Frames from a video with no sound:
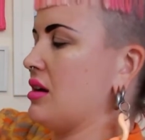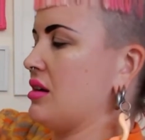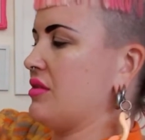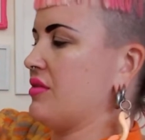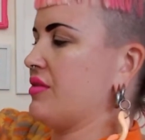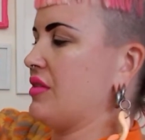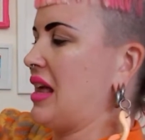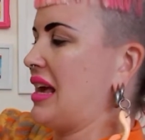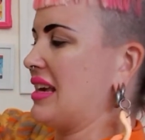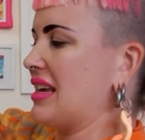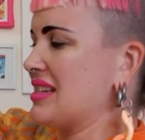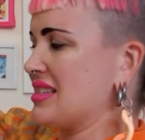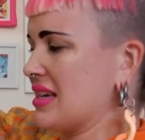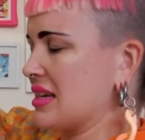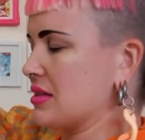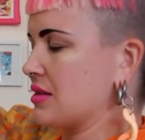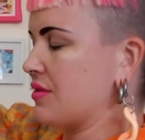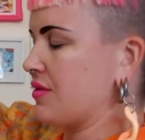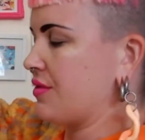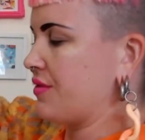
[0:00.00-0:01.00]
like it
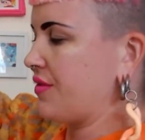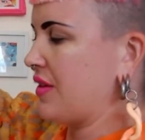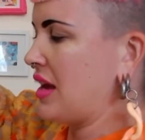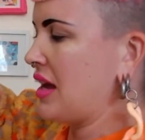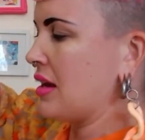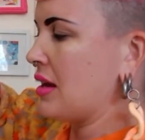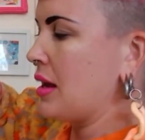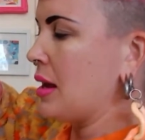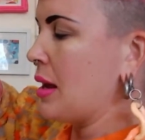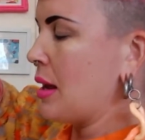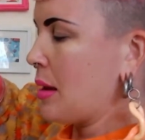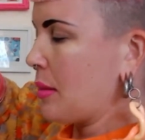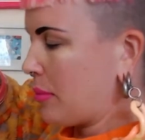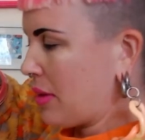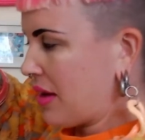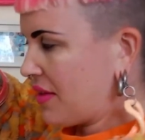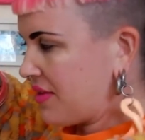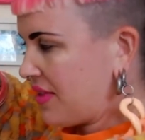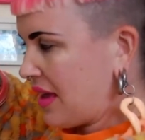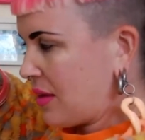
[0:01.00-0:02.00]
doesn't fit,
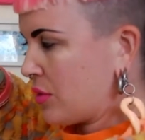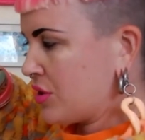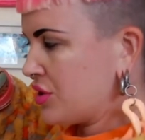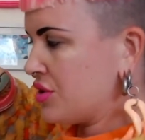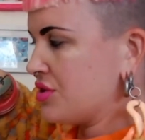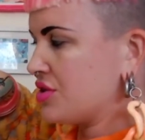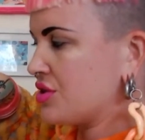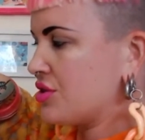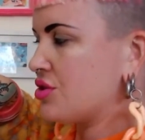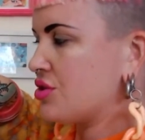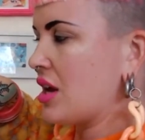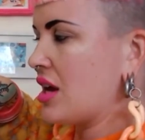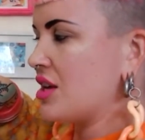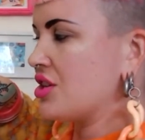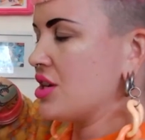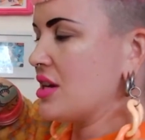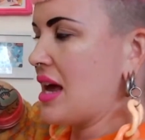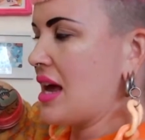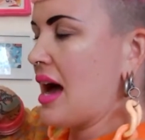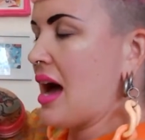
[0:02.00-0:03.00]
but then when you stretch
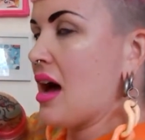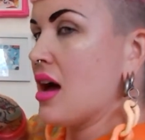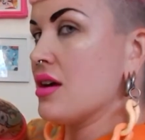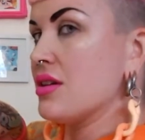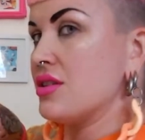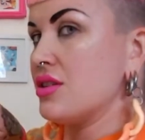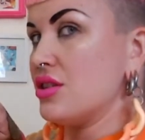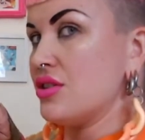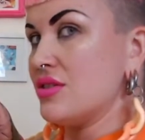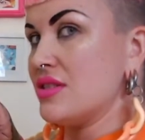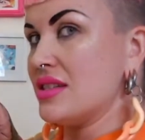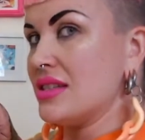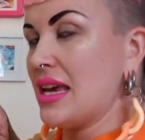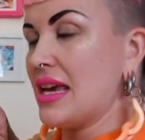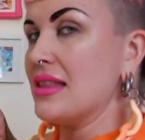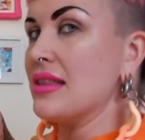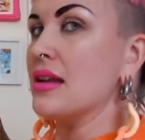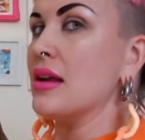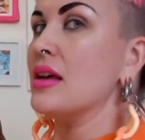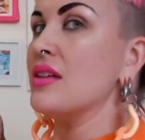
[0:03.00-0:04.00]
it out, you see
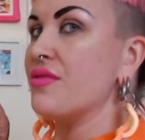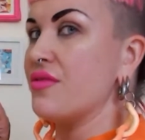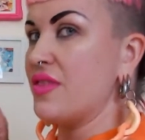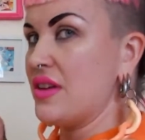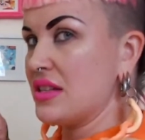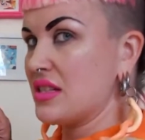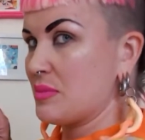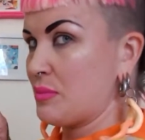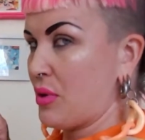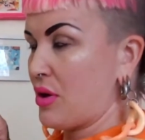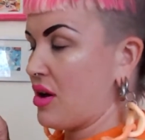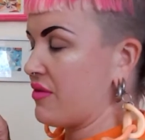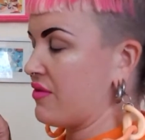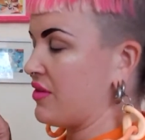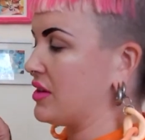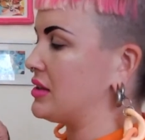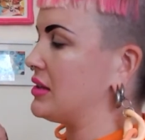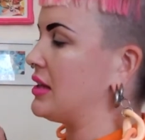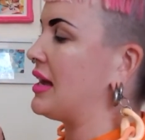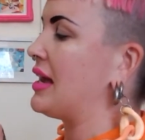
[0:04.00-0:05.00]
that it fits
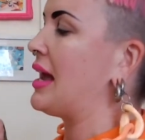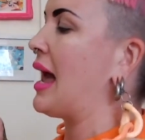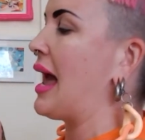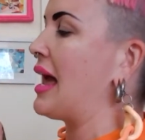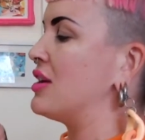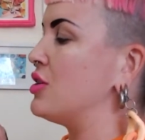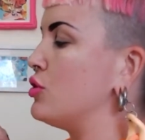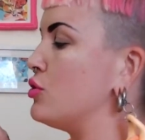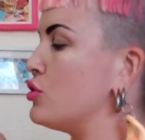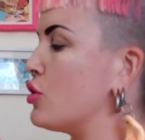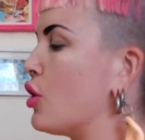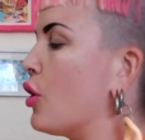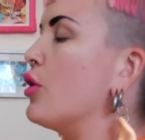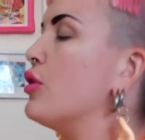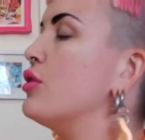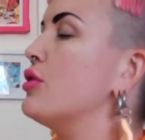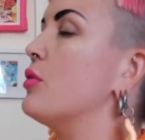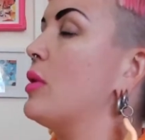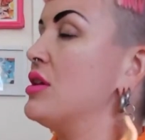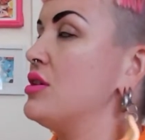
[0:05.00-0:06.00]
perfectly, and you know
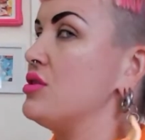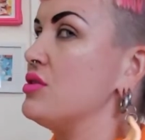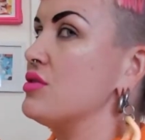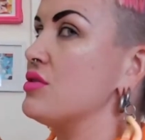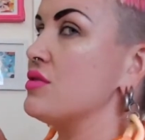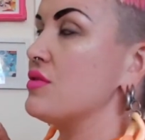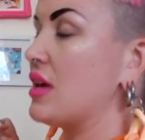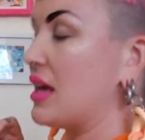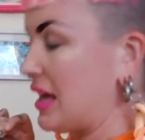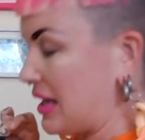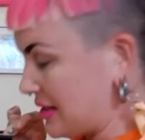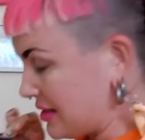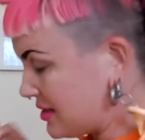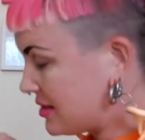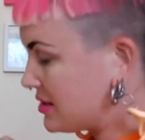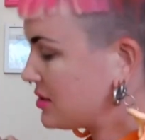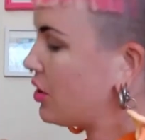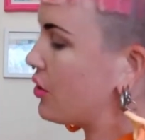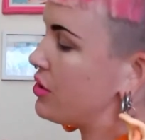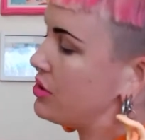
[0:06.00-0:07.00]
that when it's
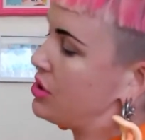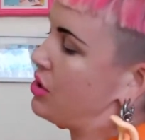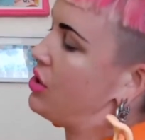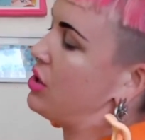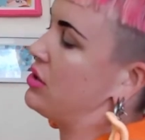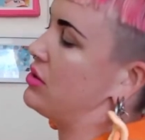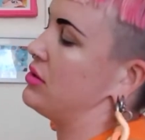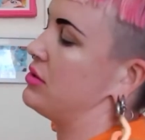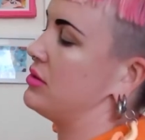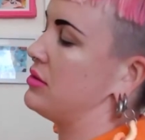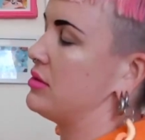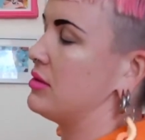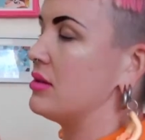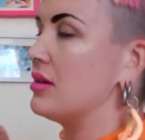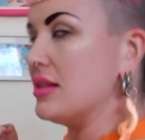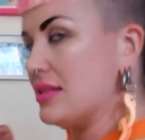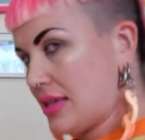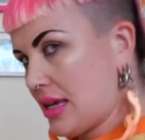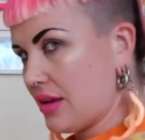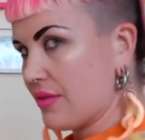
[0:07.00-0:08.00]
sewn on,
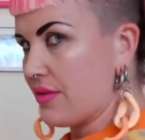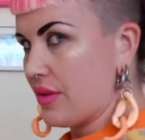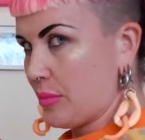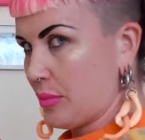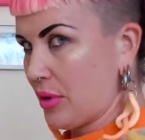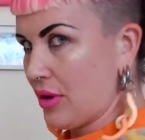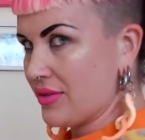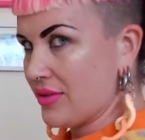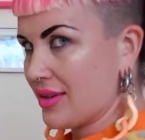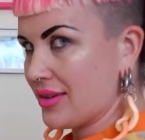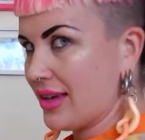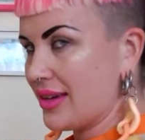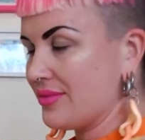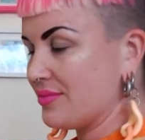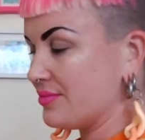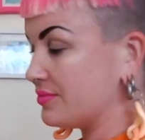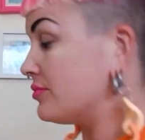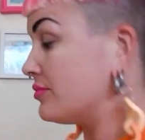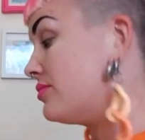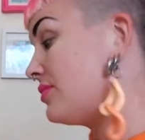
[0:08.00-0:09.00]
it's going to fit perfectly.
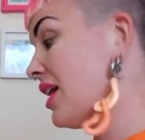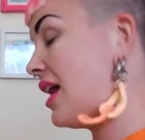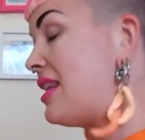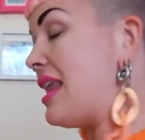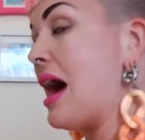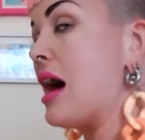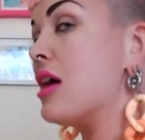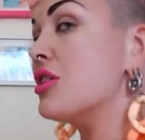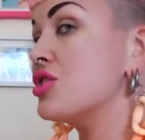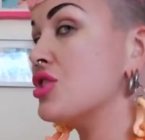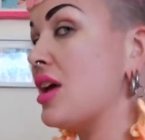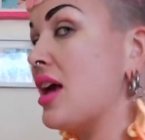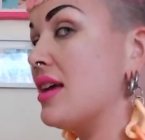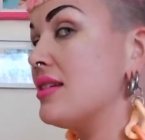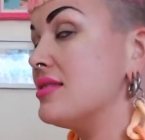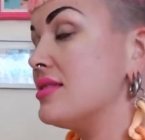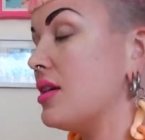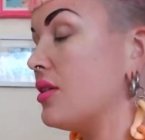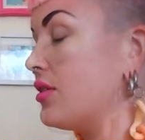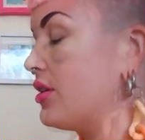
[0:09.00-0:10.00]
And now I'll show you how to
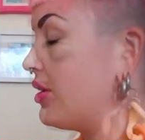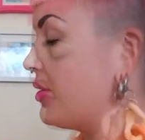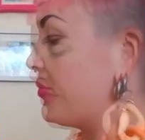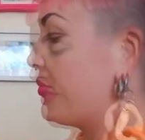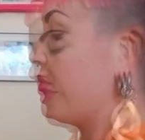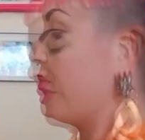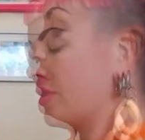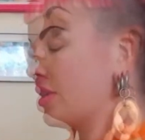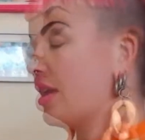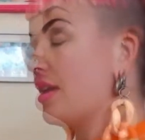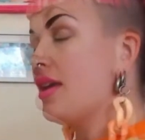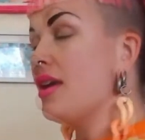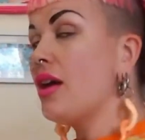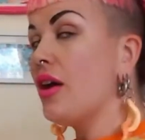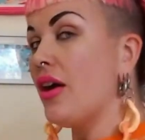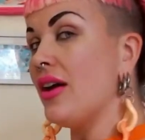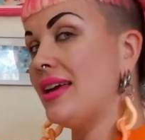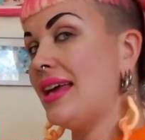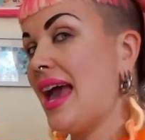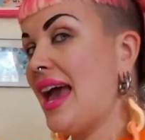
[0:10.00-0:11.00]
sew it on.
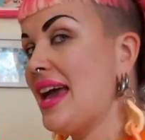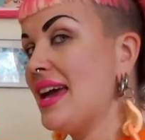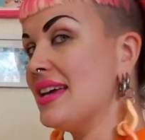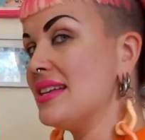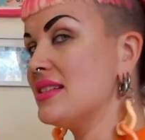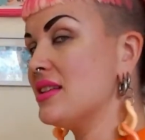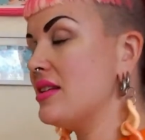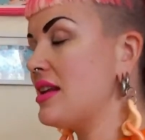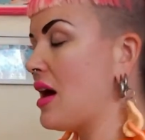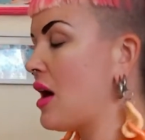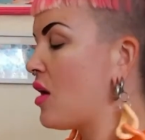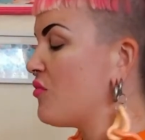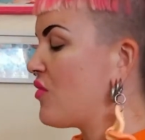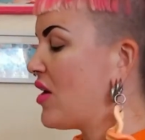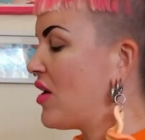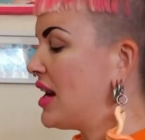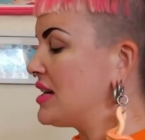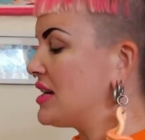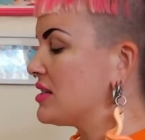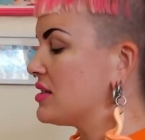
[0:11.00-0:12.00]
Okay, so now I'm
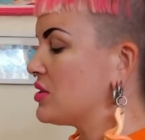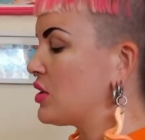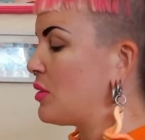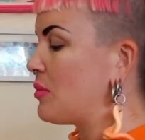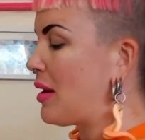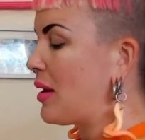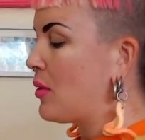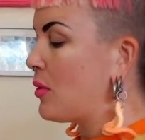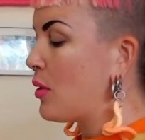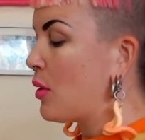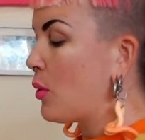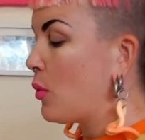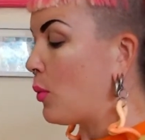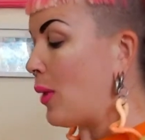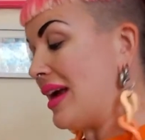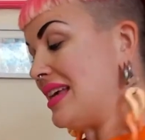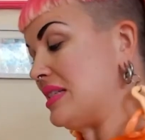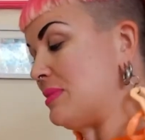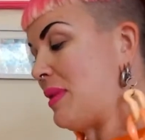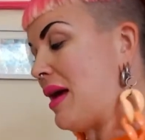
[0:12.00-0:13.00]
ready to sew my
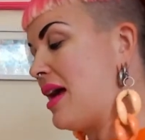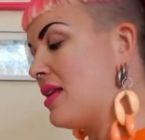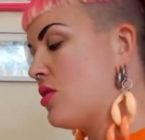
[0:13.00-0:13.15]
waistband